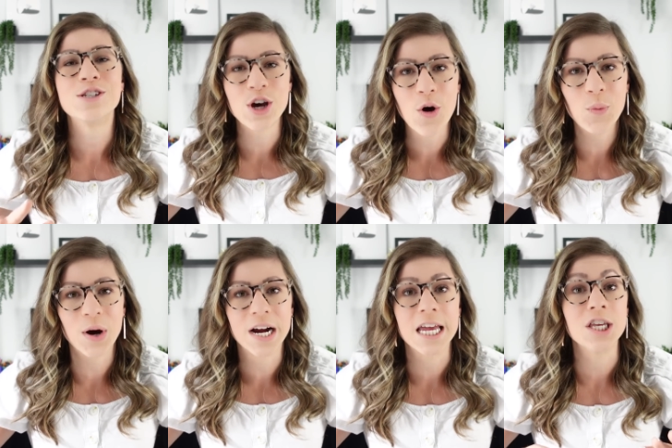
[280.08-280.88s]
Don't
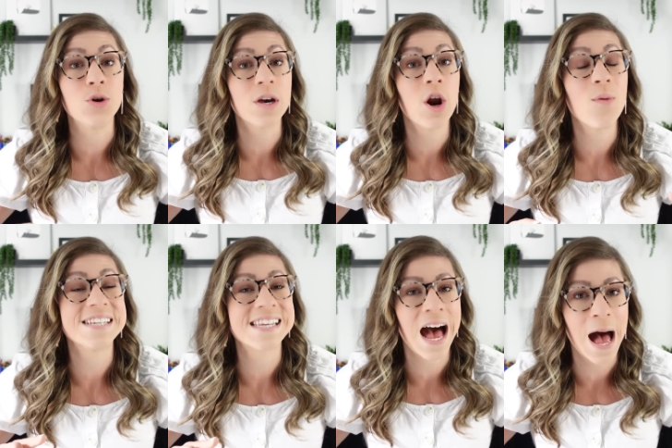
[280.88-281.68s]
worry, you can
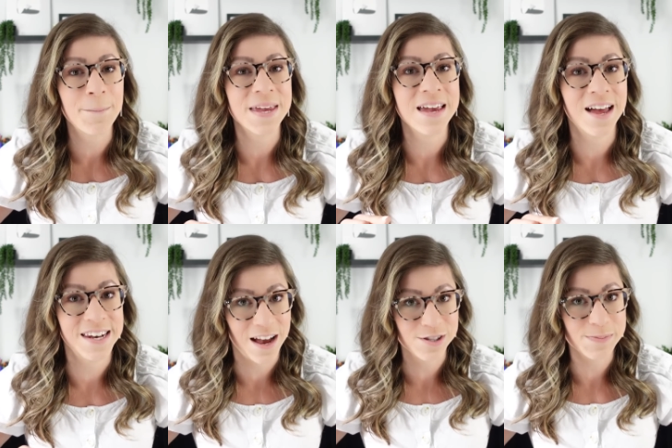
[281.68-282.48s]
always copy
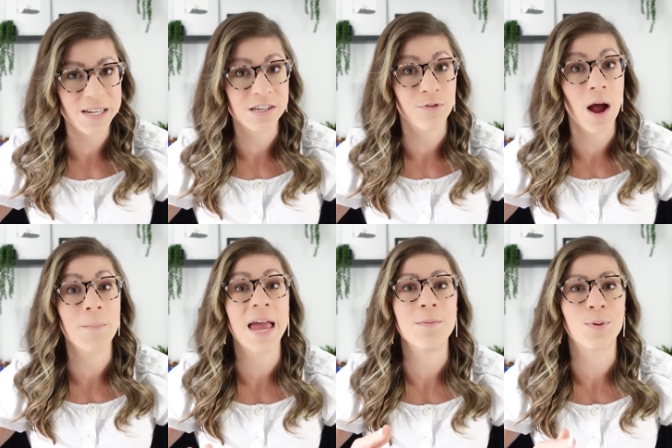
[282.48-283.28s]
announcements
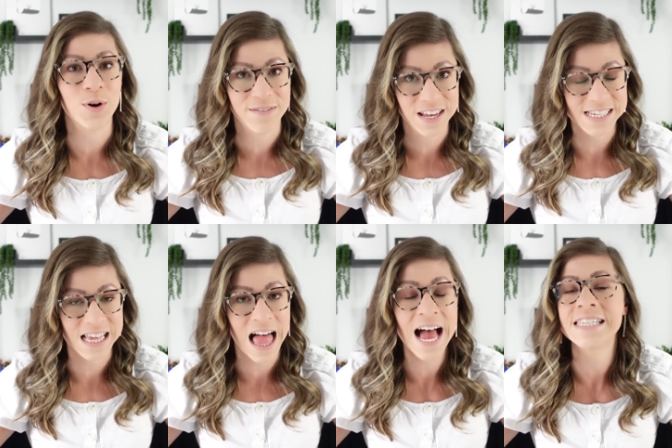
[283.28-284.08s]
from a previous
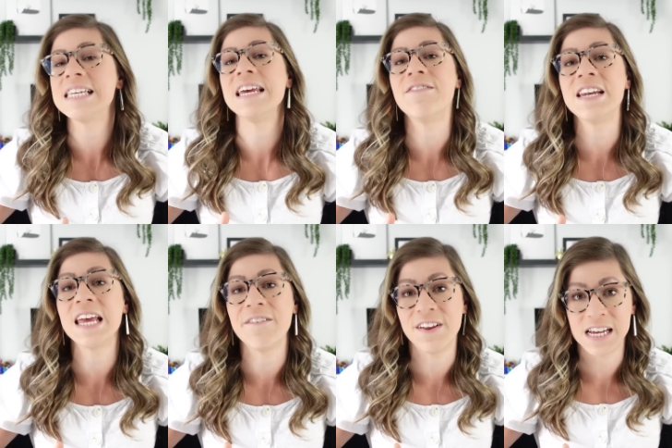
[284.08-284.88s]
class, even
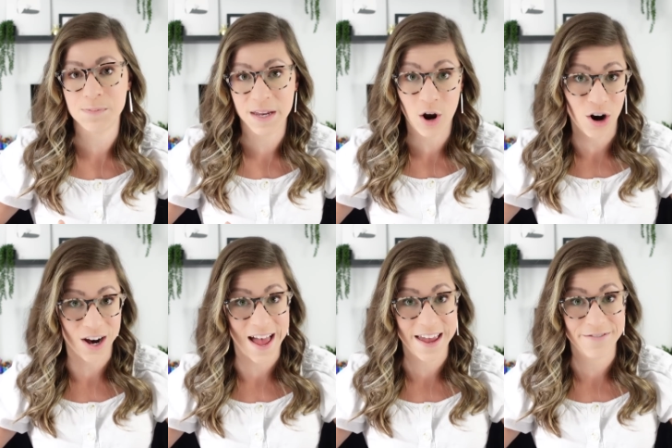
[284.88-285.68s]
if it has been
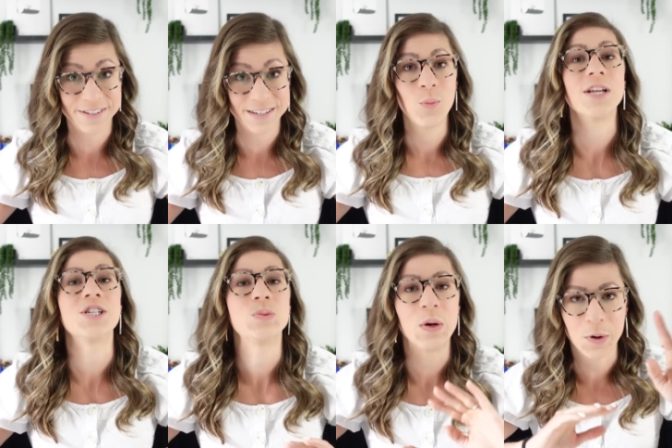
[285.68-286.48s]
archived,
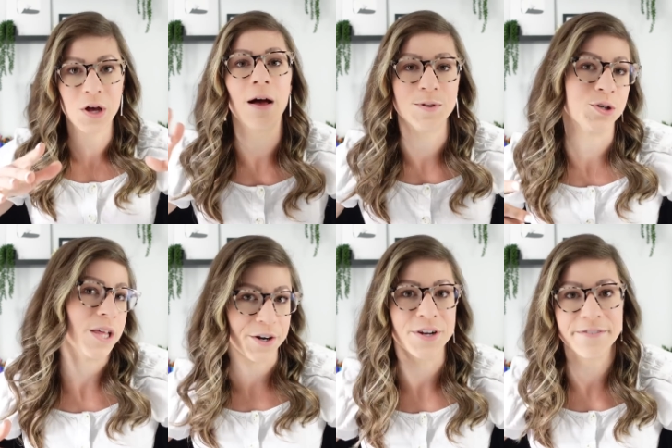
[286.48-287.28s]
which we will come to
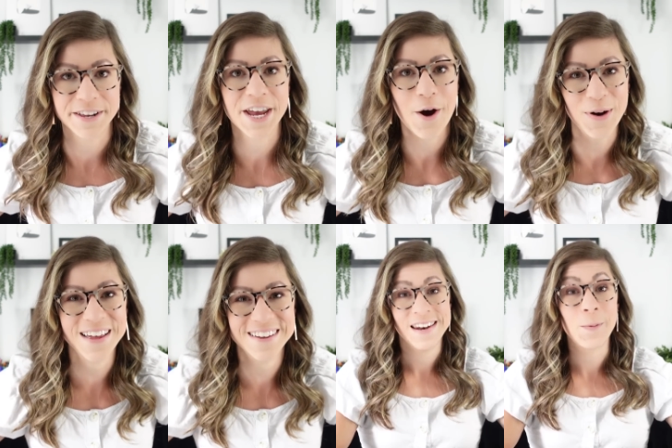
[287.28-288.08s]
later in the video.
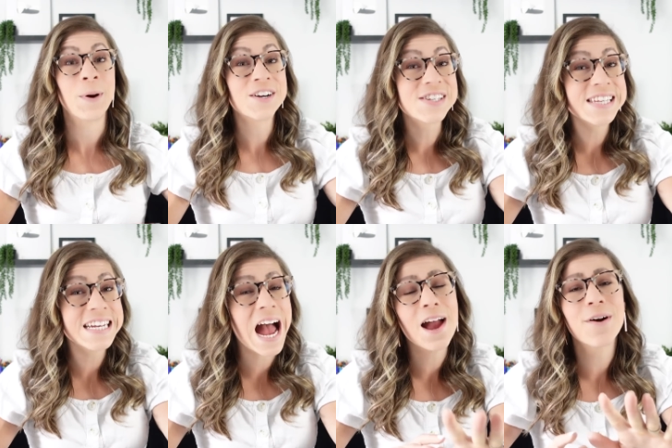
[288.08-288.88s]
Now,
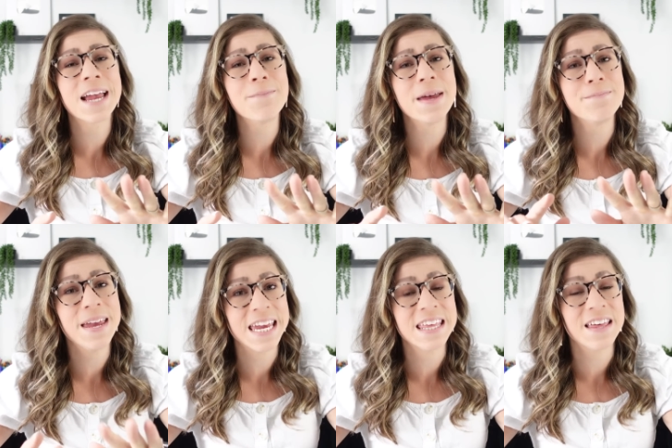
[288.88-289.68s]
personally, I recommend
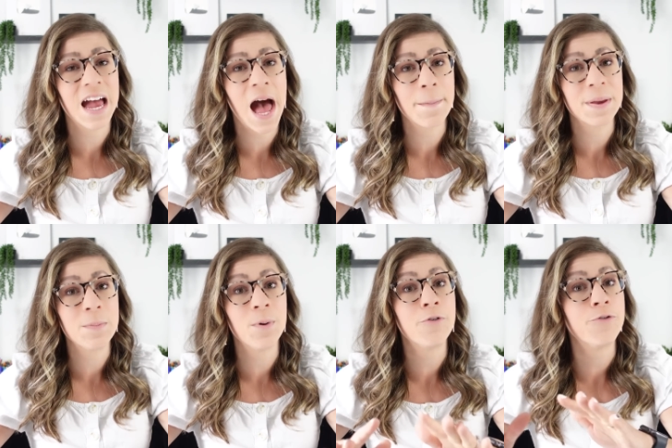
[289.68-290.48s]
making the
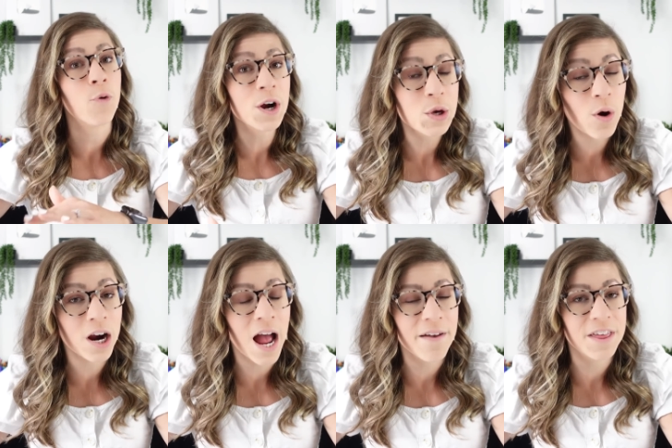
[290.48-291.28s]
copy before you
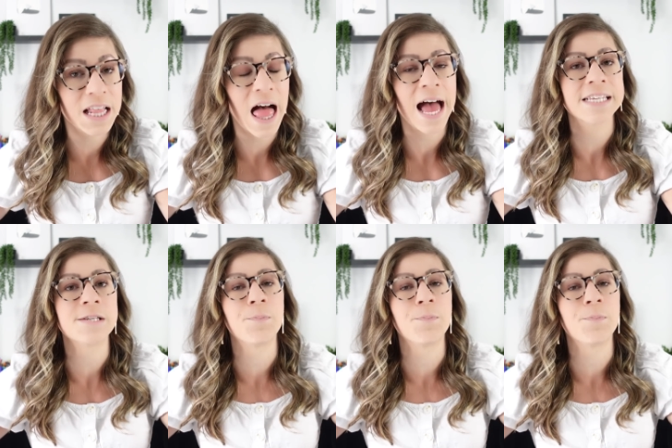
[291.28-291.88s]
archive the class,